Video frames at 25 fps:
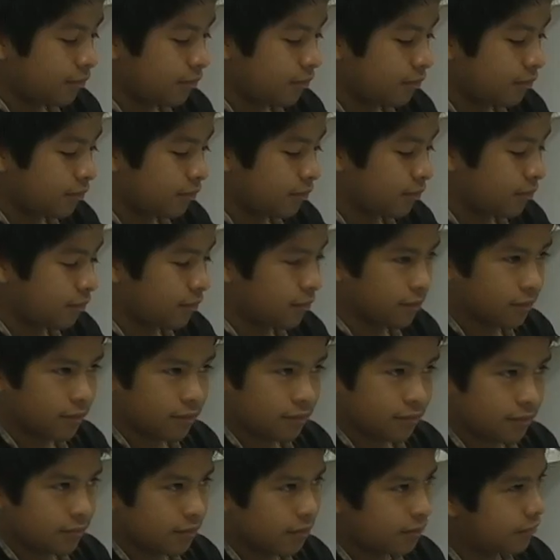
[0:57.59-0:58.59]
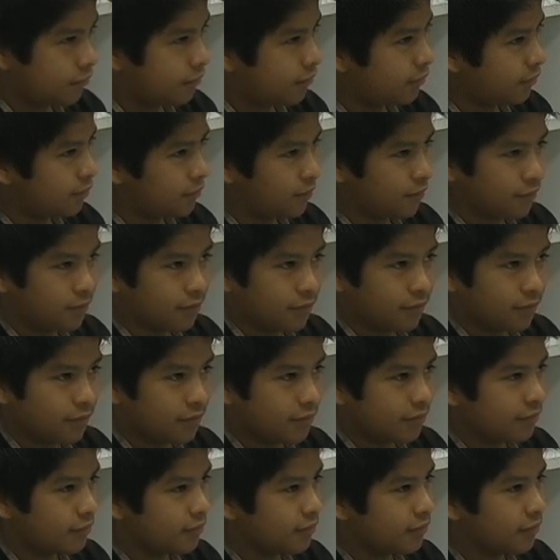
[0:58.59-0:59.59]

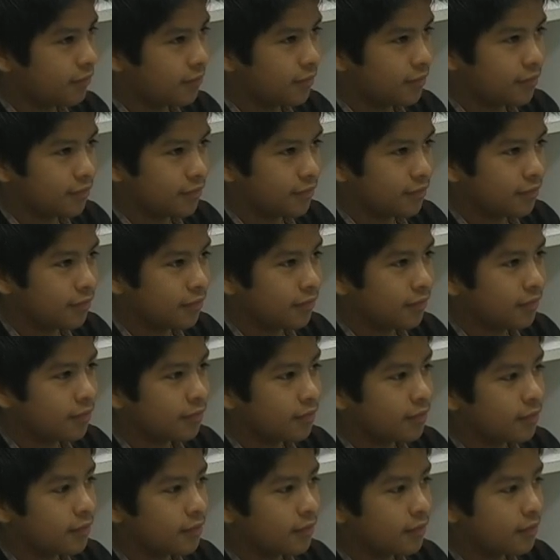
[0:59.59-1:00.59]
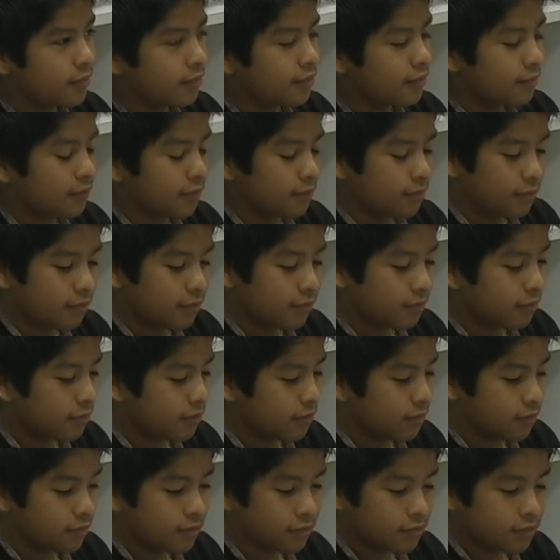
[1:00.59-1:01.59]

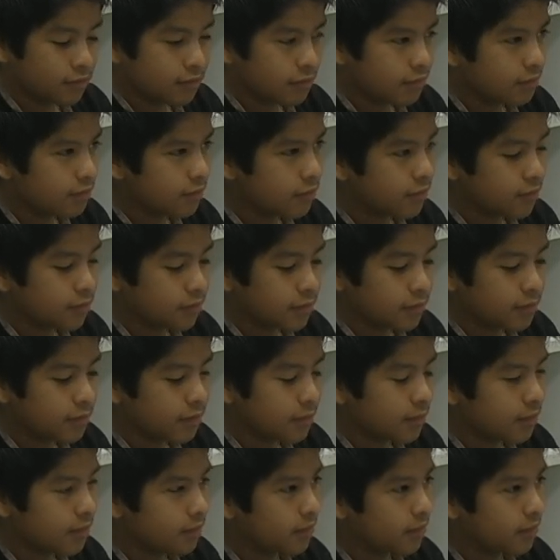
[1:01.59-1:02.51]
No one is speaking in this clip.